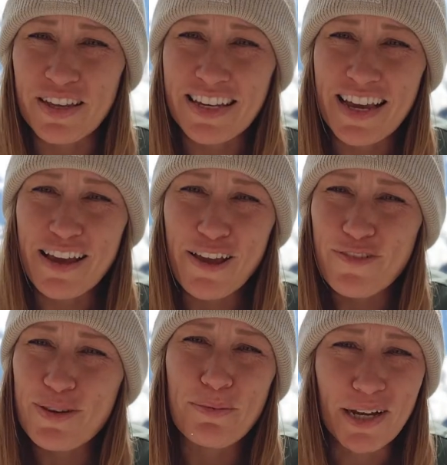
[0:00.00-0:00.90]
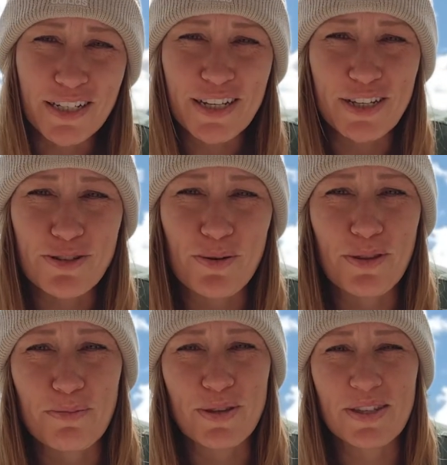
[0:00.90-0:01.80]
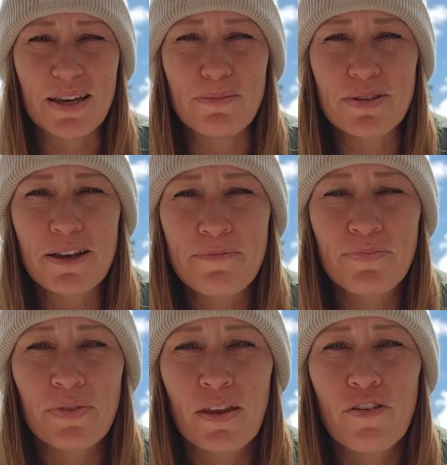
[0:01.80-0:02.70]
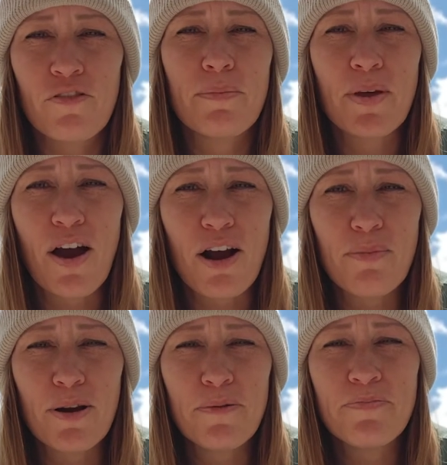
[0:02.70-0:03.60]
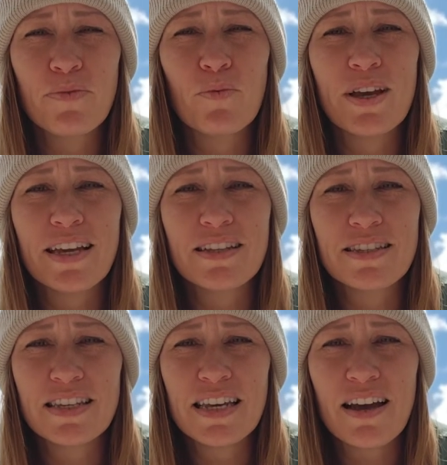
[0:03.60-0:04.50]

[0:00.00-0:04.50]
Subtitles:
the day if you want to enjoy the museums. From the harbor, we could see